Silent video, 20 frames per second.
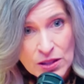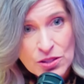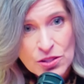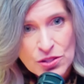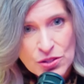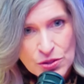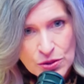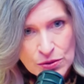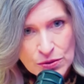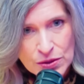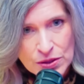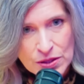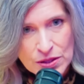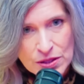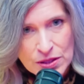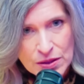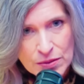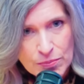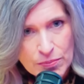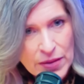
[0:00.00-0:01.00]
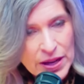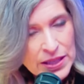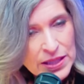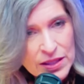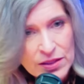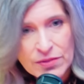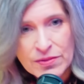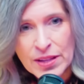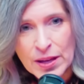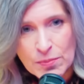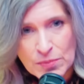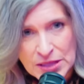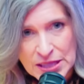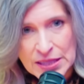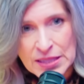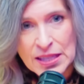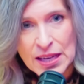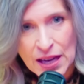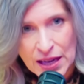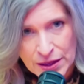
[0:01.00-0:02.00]
to students. Yeah. Many of them
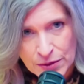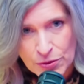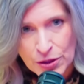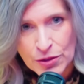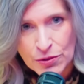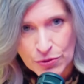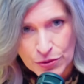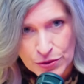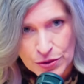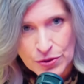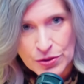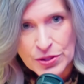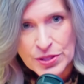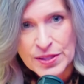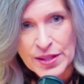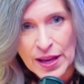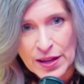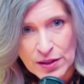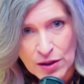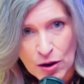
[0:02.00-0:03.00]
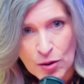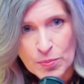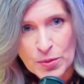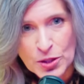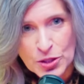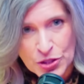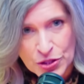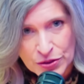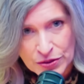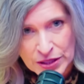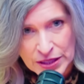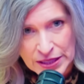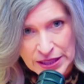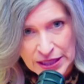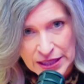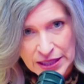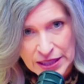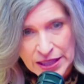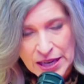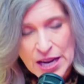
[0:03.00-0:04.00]
deny recruiters that
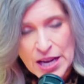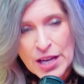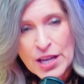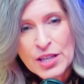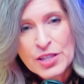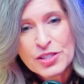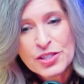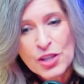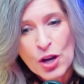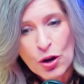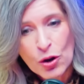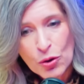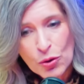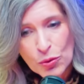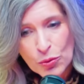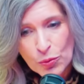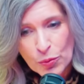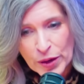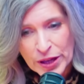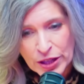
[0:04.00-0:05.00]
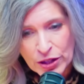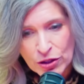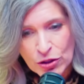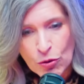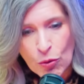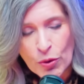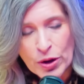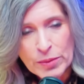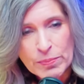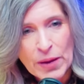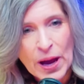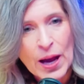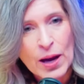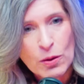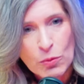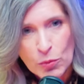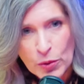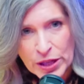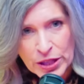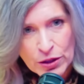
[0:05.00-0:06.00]
opportunity. So we are going
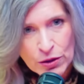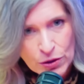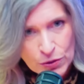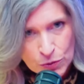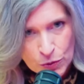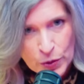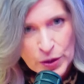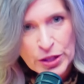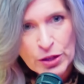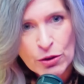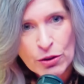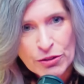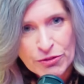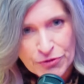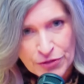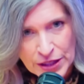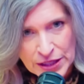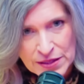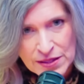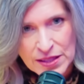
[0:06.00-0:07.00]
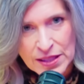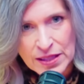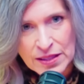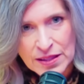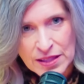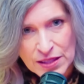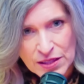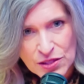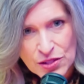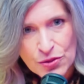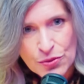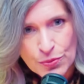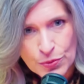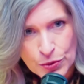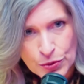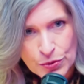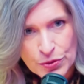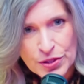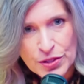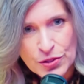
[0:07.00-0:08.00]
back. We are fixing this
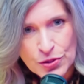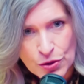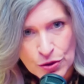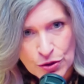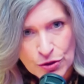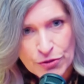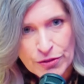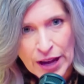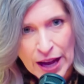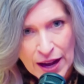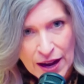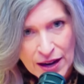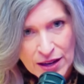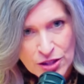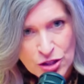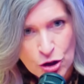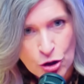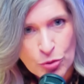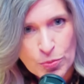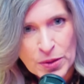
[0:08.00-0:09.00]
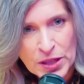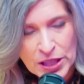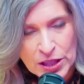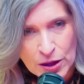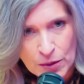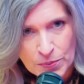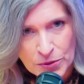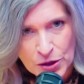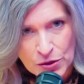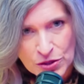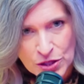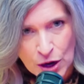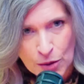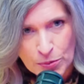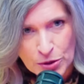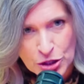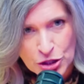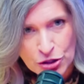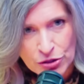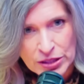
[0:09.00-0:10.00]
through the SERV Act, opening up those
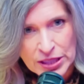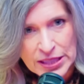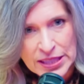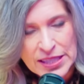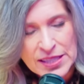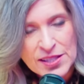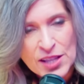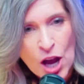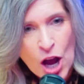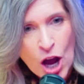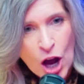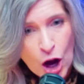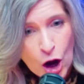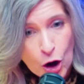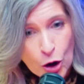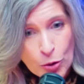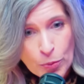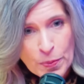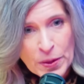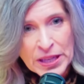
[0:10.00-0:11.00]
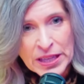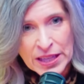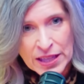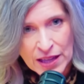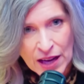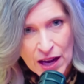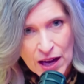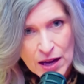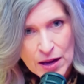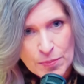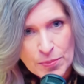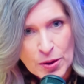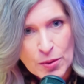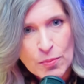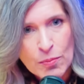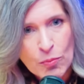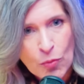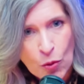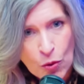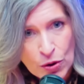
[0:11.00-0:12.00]
opportunities, opening up
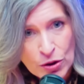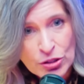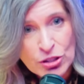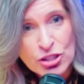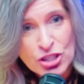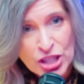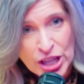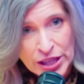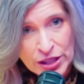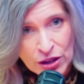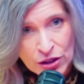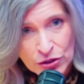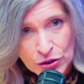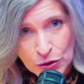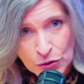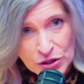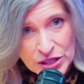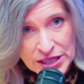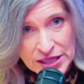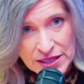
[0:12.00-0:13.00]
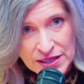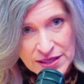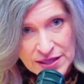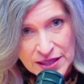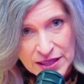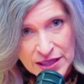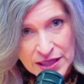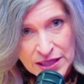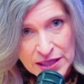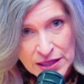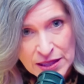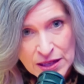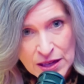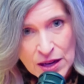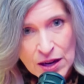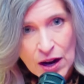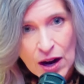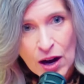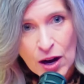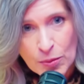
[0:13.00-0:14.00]
more JROTC
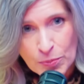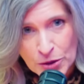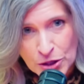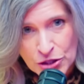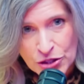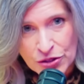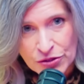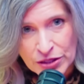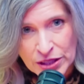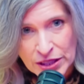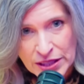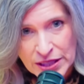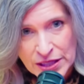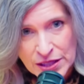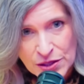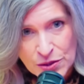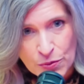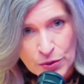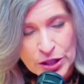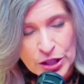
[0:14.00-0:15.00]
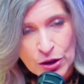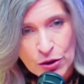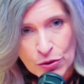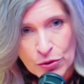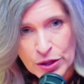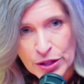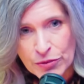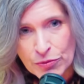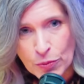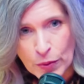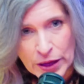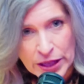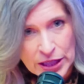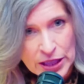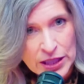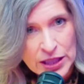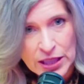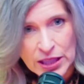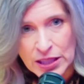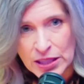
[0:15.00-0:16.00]
opportunities. We know if we
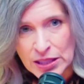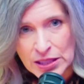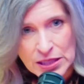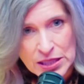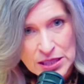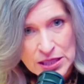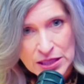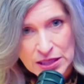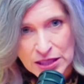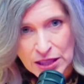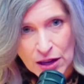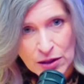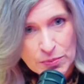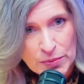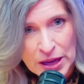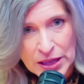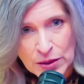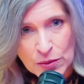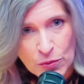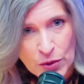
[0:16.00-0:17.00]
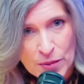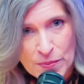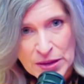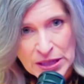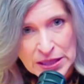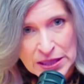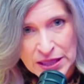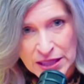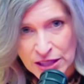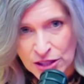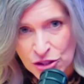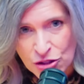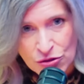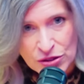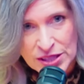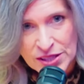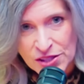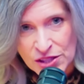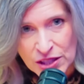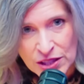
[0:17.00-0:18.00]
can get young men and women
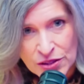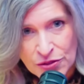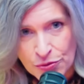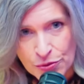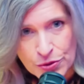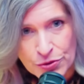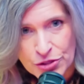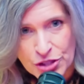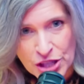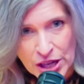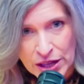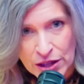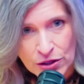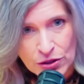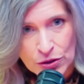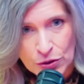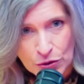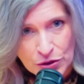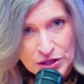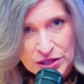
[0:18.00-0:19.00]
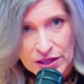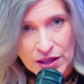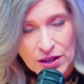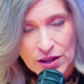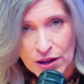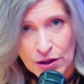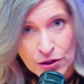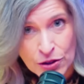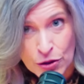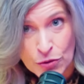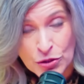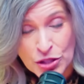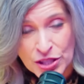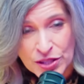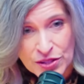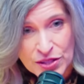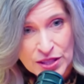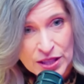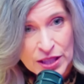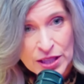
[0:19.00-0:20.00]
interested through
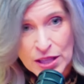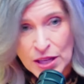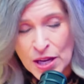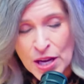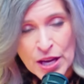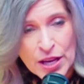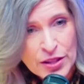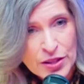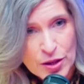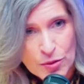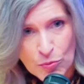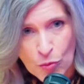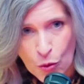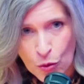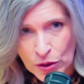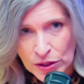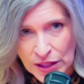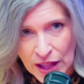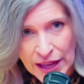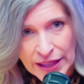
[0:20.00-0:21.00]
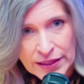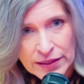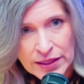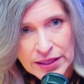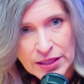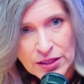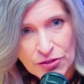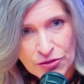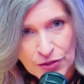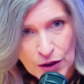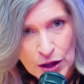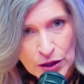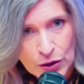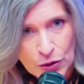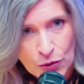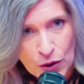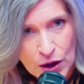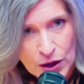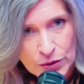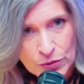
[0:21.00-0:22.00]
JROTC, they're more likely to
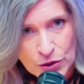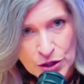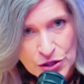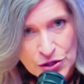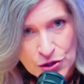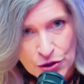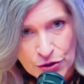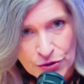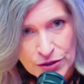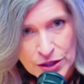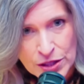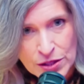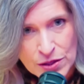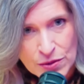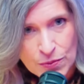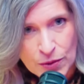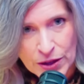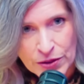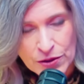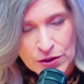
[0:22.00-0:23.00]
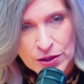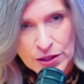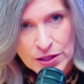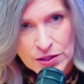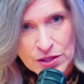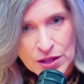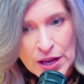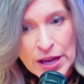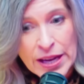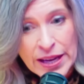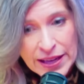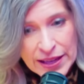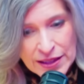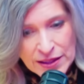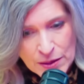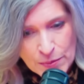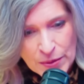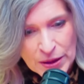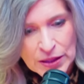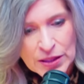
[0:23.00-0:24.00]
follow on with service, whether it's in
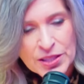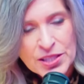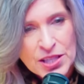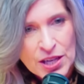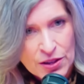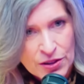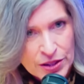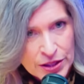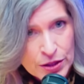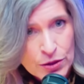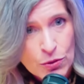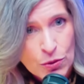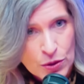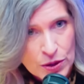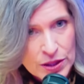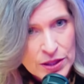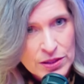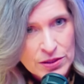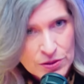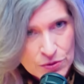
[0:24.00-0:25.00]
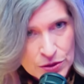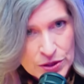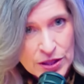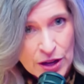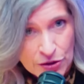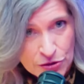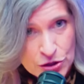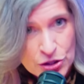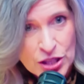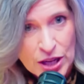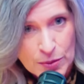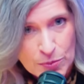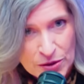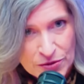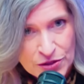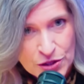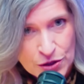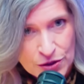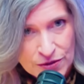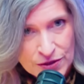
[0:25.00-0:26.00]
the military or another type
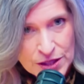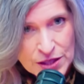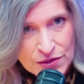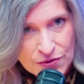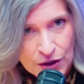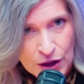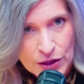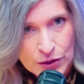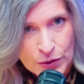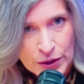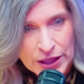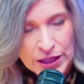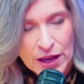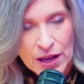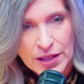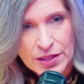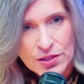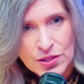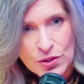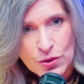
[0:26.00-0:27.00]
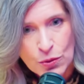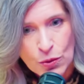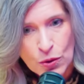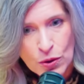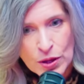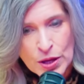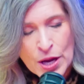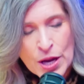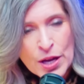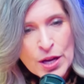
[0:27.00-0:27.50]
of service following high school.